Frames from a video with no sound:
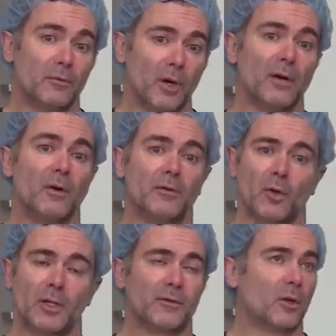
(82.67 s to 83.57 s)
Of
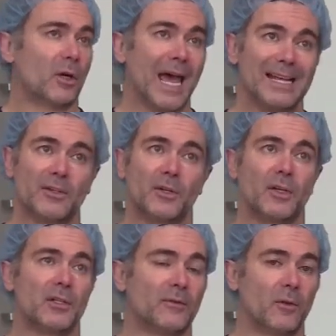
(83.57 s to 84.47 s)
course, for
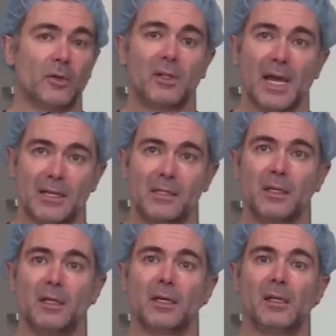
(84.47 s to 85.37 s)
answers, for
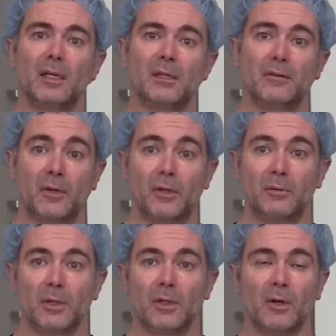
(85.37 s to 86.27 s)
testing, and then for
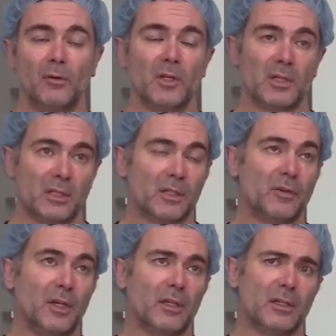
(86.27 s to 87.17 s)
obviously
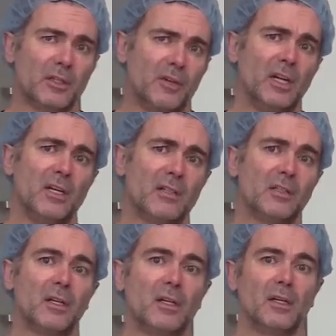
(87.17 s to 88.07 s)
screening. The screening is
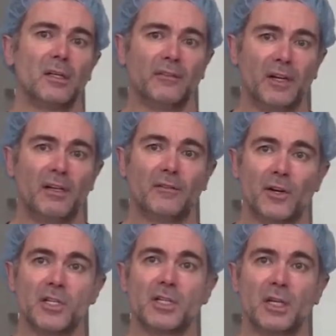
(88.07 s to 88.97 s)
the very
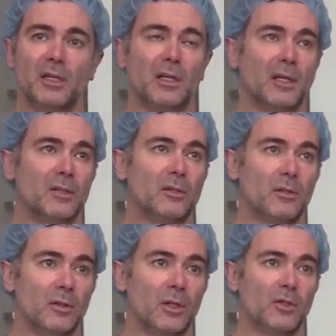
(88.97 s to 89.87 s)
first thing
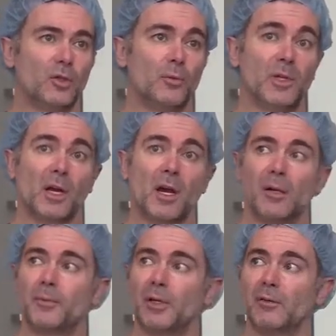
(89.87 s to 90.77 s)
that should be the
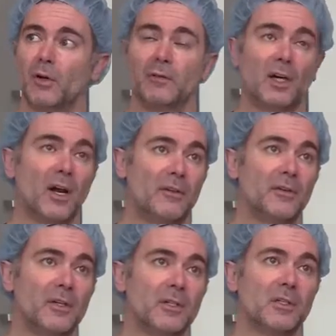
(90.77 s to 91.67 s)
culprit of all of our
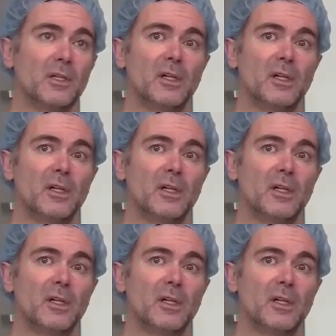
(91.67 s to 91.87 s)
efforts.